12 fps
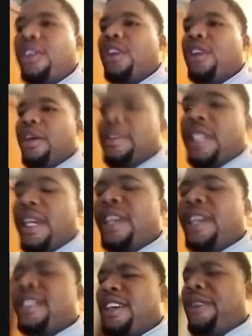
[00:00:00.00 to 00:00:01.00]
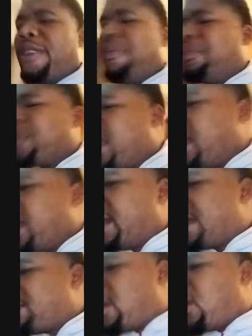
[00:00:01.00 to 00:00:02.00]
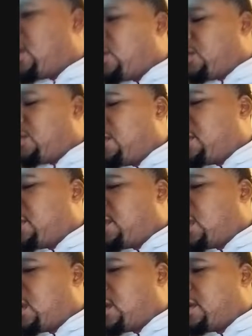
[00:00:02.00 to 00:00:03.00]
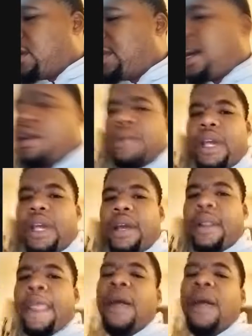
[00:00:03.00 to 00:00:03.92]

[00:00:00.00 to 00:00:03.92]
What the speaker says: You know what I'm saying? So that's my whole thought on that.